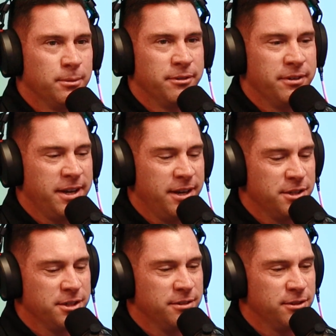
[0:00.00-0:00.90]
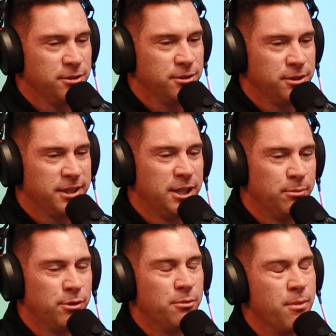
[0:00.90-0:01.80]
bit of an engine to
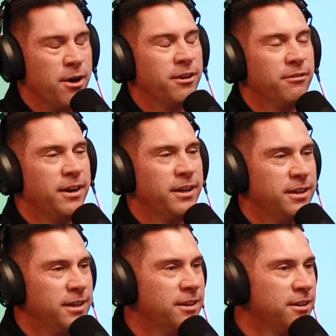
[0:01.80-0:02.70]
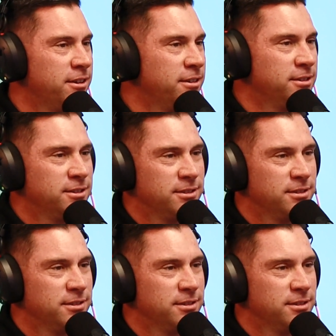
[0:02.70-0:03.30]
keep you motivated in other things,